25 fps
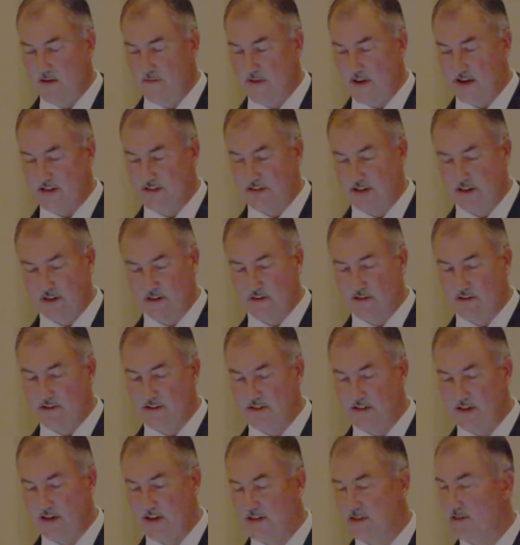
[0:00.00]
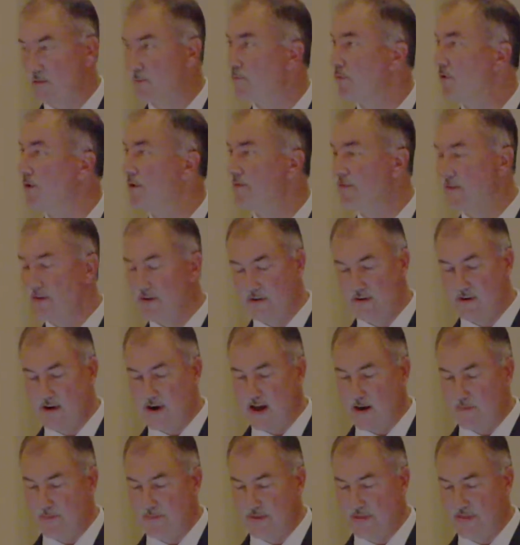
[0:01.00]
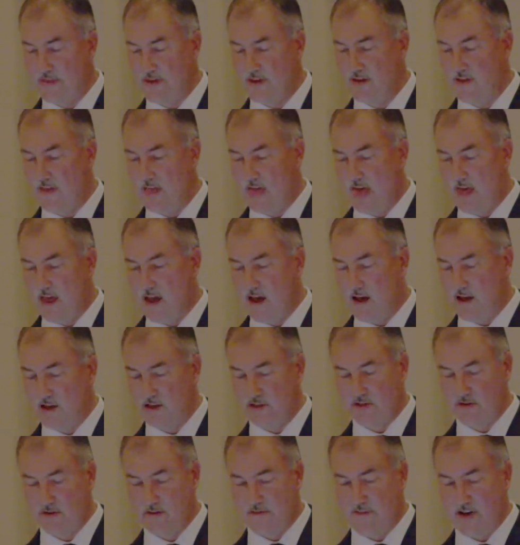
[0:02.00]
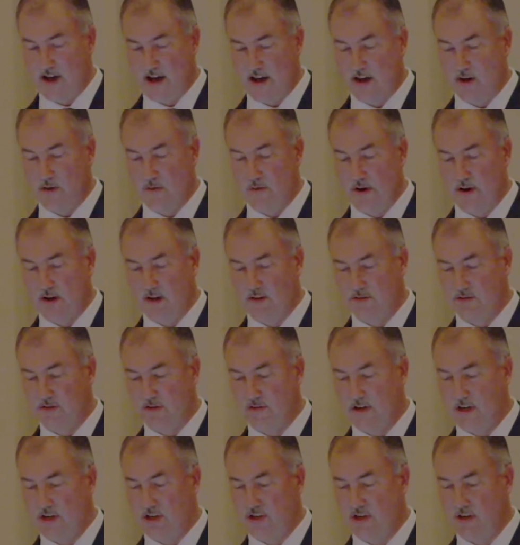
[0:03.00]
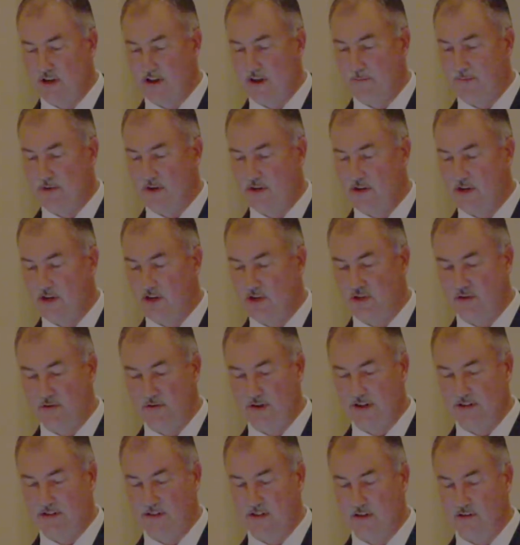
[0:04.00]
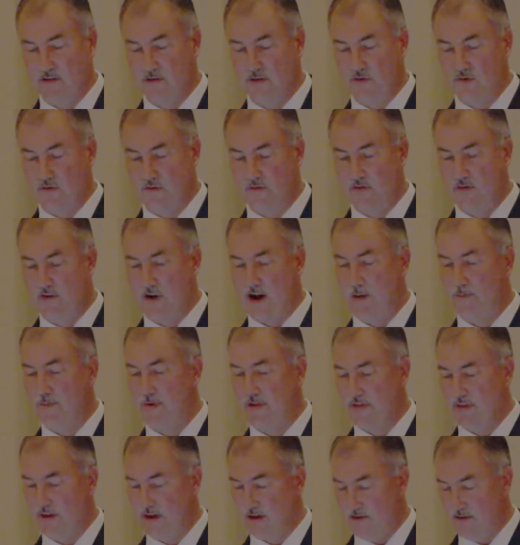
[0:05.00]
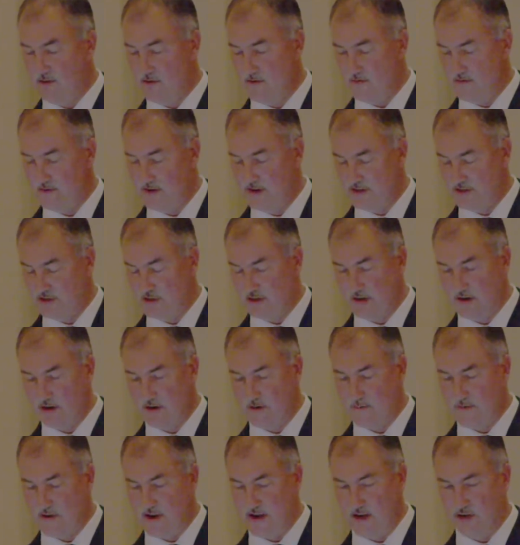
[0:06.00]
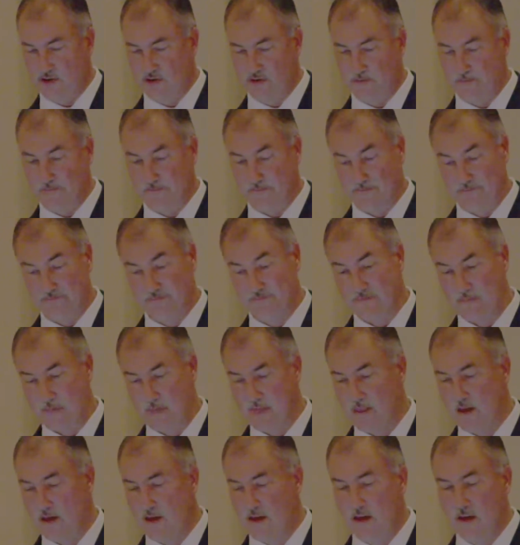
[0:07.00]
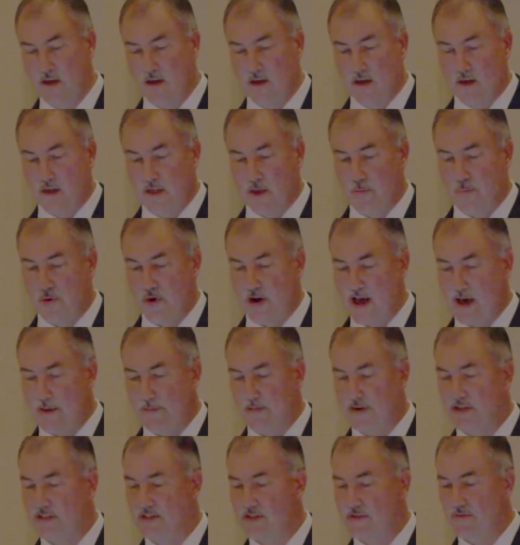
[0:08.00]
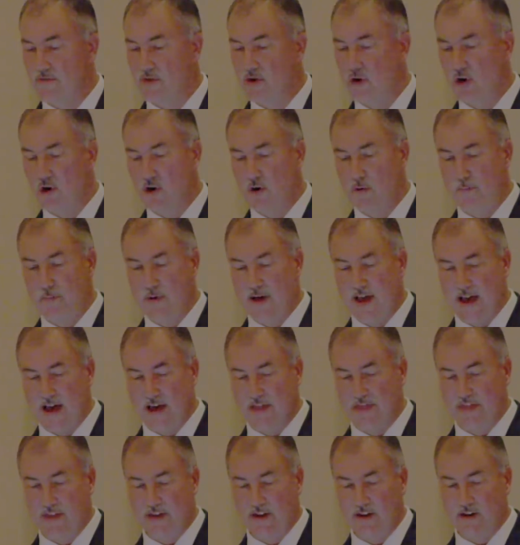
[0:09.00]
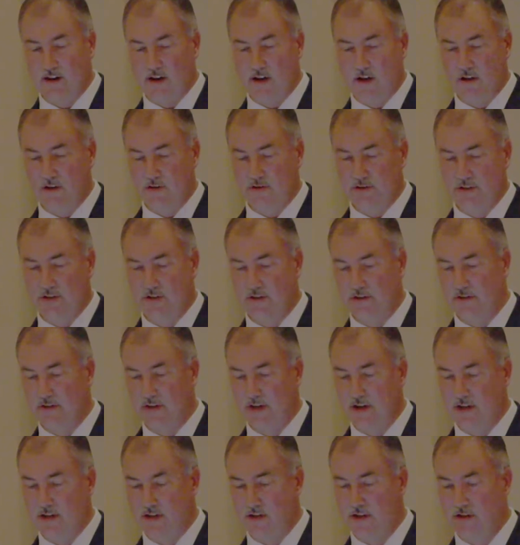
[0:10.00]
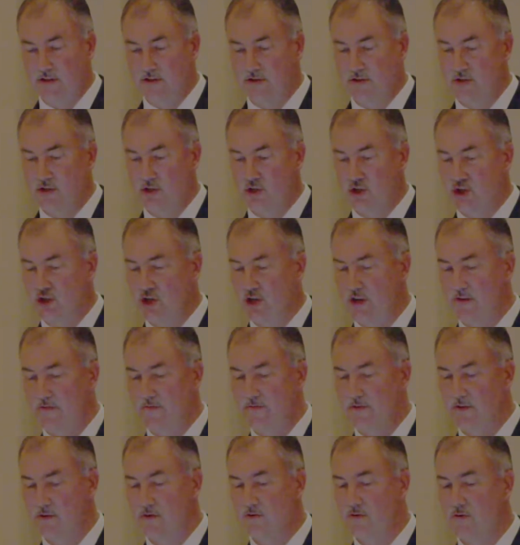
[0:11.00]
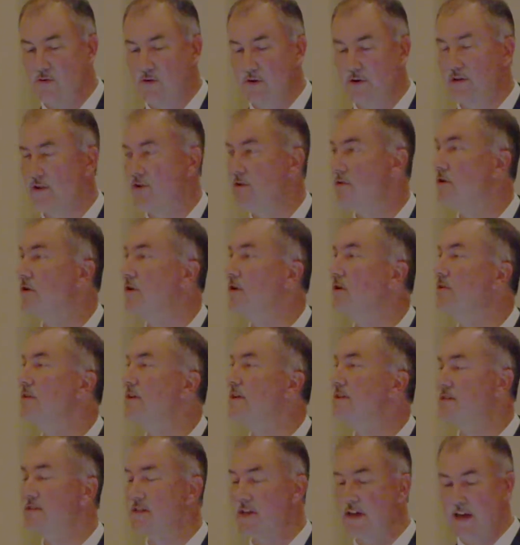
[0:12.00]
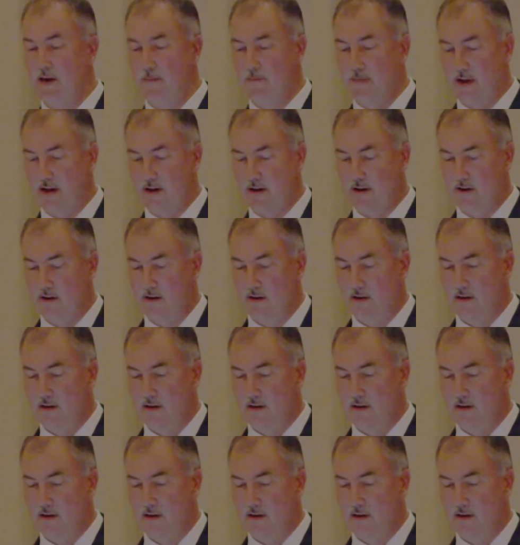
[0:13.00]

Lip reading: Vascular disease and peripheral neuropathy also have higher reulceration and amputation rates than those of neuropathy alone, as you can imagine. The predominance of neuropathic ulcers continues to shift toward the neuroischemic